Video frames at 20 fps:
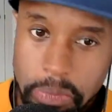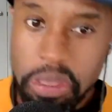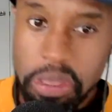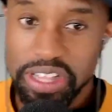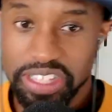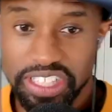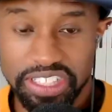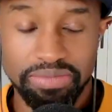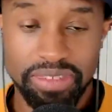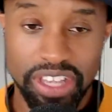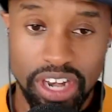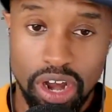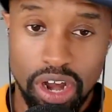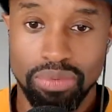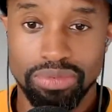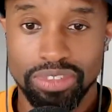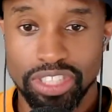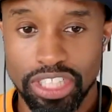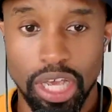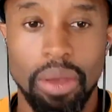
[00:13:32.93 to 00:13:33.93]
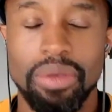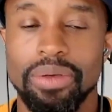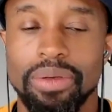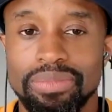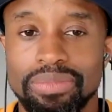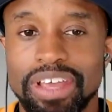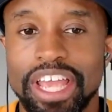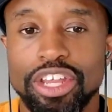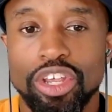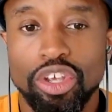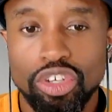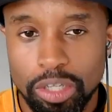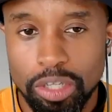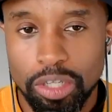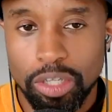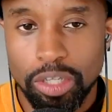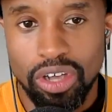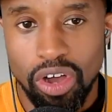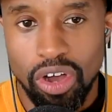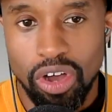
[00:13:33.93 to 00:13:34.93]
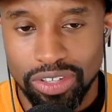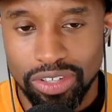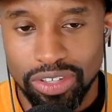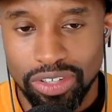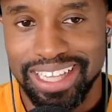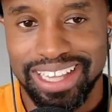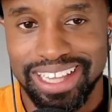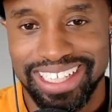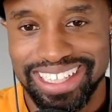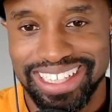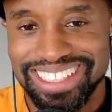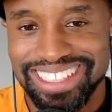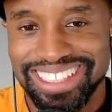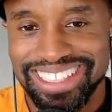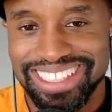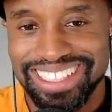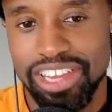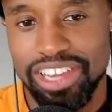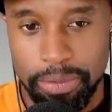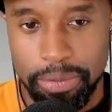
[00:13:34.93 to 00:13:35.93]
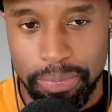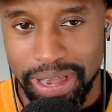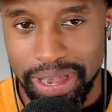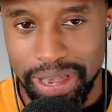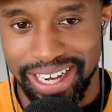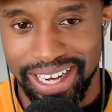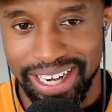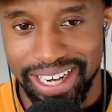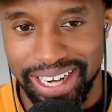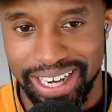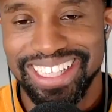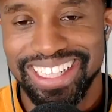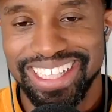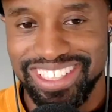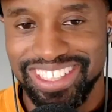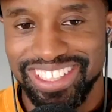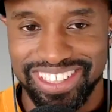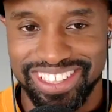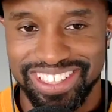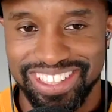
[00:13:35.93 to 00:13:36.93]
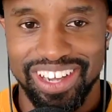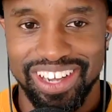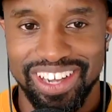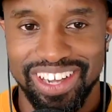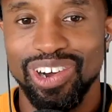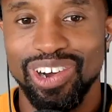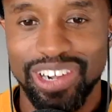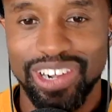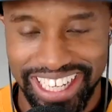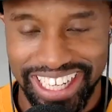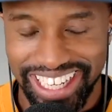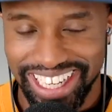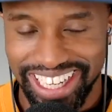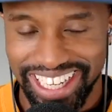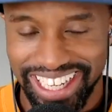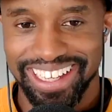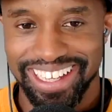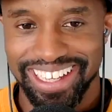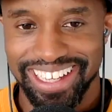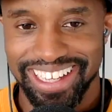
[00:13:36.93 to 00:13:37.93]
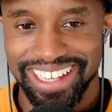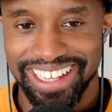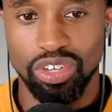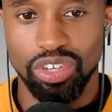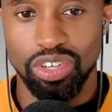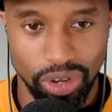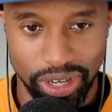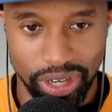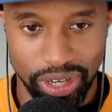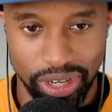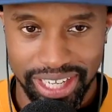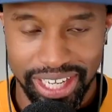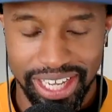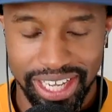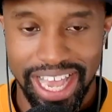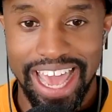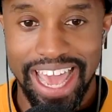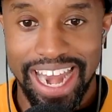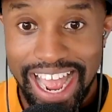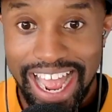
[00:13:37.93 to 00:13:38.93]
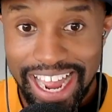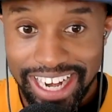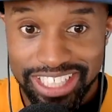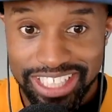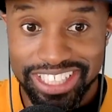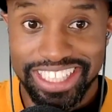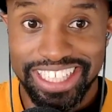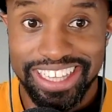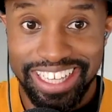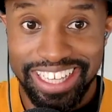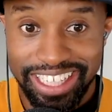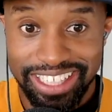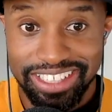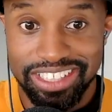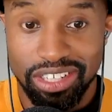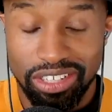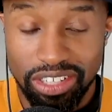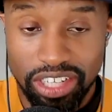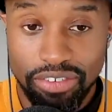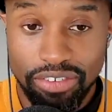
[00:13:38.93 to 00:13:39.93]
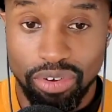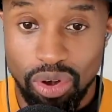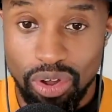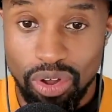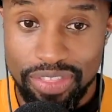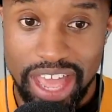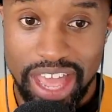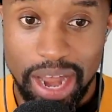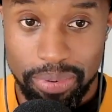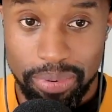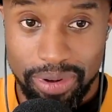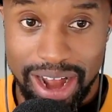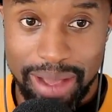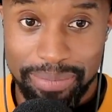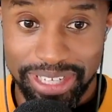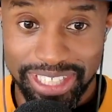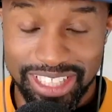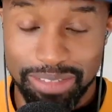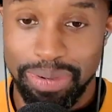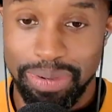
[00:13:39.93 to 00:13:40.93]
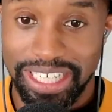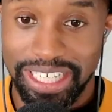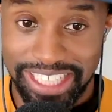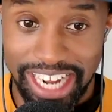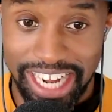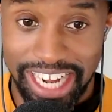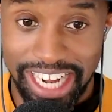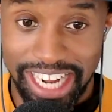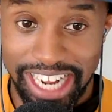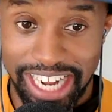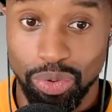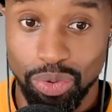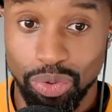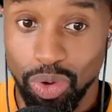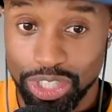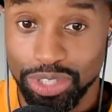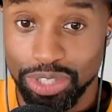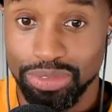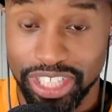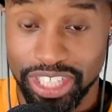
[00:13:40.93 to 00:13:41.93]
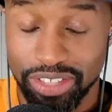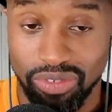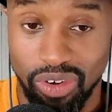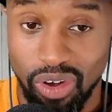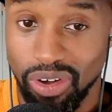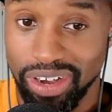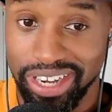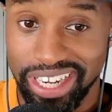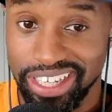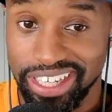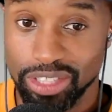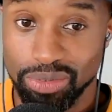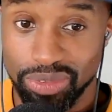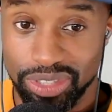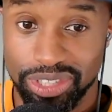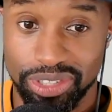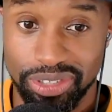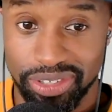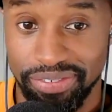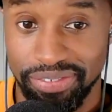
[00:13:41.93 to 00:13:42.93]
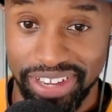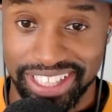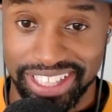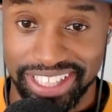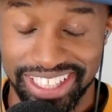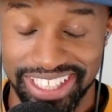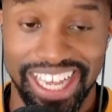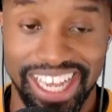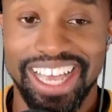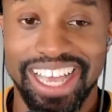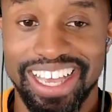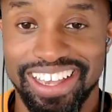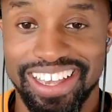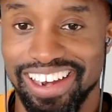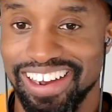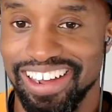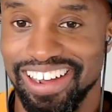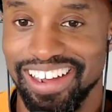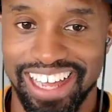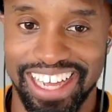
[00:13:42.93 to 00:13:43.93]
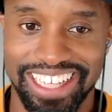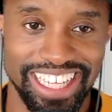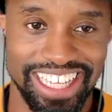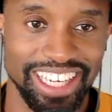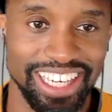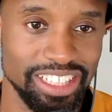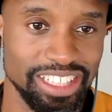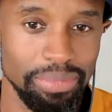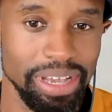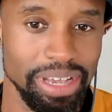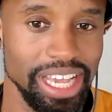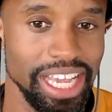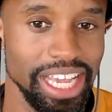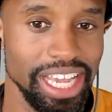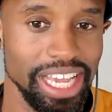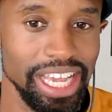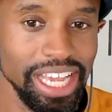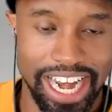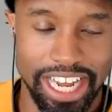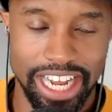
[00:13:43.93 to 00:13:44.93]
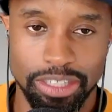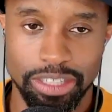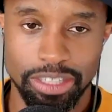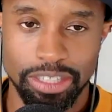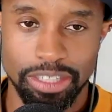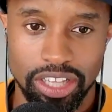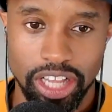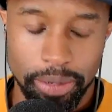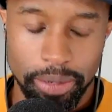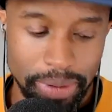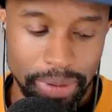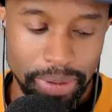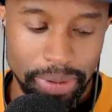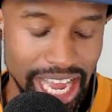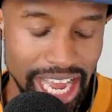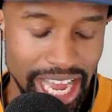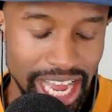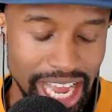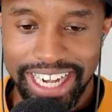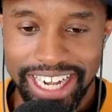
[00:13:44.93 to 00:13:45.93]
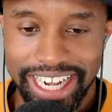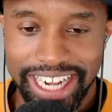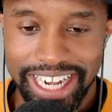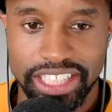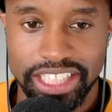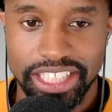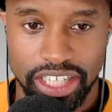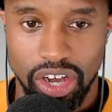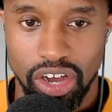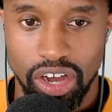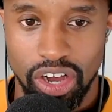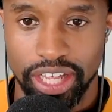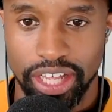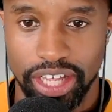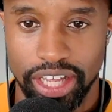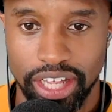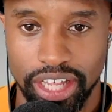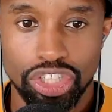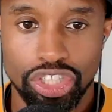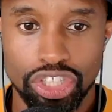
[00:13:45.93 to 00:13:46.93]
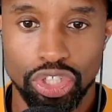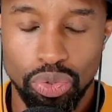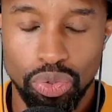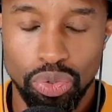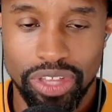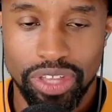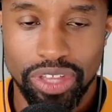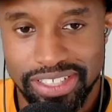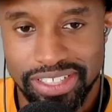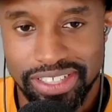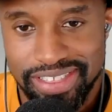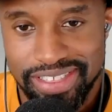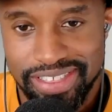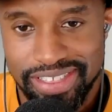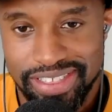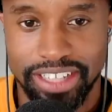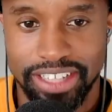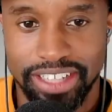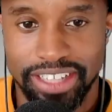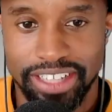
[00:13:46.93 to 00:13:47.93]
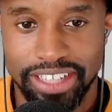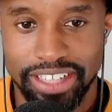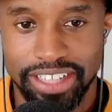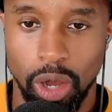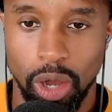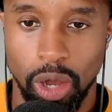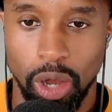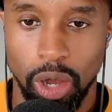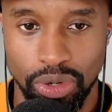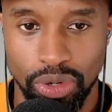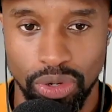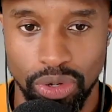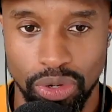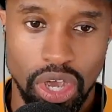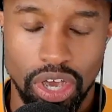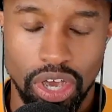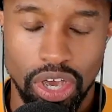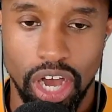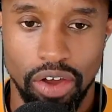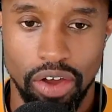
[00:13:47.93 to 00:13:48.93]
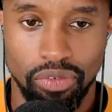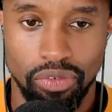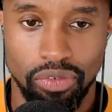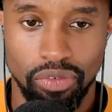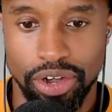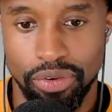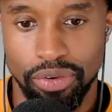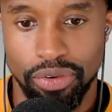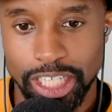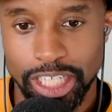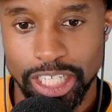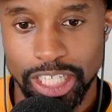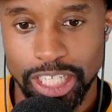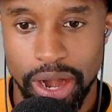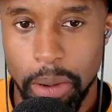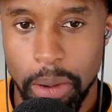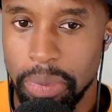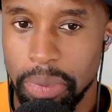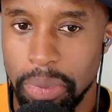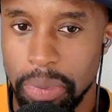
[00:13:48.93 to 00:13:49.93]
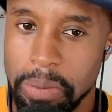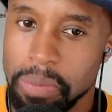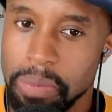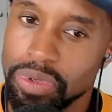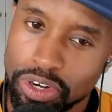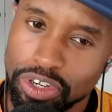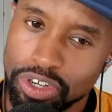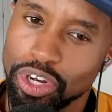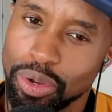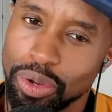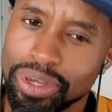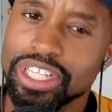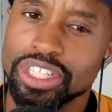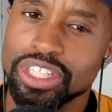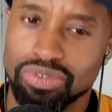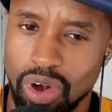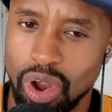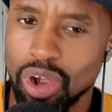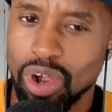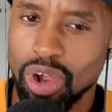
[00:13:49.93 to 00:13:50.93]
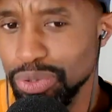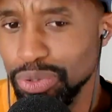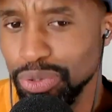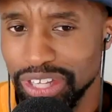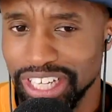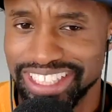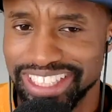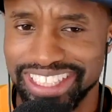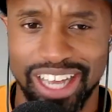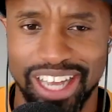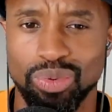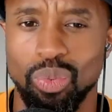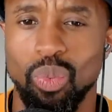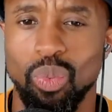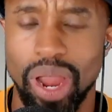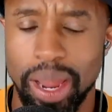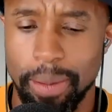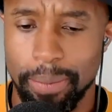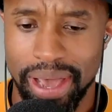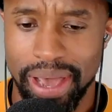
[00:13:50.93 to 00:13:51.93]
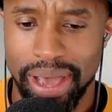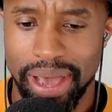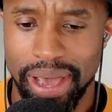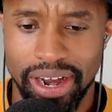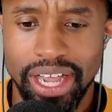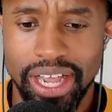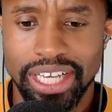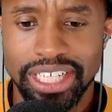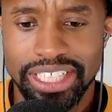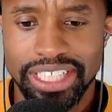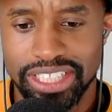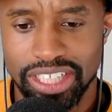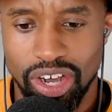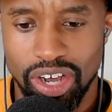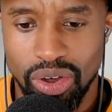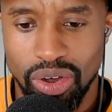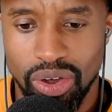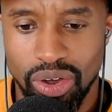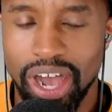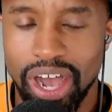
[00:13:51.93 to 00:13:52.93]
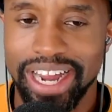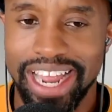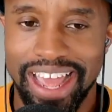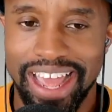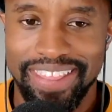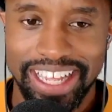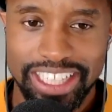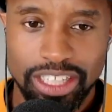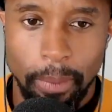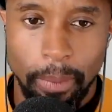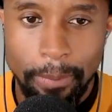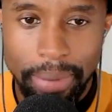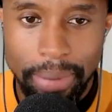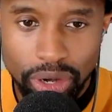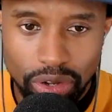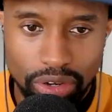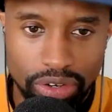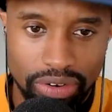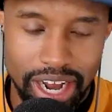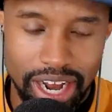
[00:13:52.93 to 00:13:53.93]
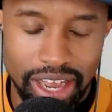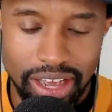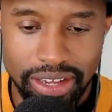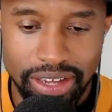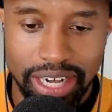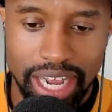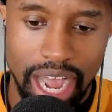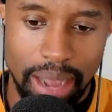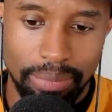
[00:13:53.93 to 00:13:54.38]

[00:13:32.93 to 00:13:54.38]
It's, so it used to be called that, that's not clickbaity. That's just hooky. That's good. And I actually then deliver on that promise by telling you what you did wrong and here's what you do to fix it. That doesn't mean that it's being clickbaity. I could easily call it, do this thing. This will help you run your race better, but you're doing this wrong. Do this sounds way better. So again, that's a middle ground.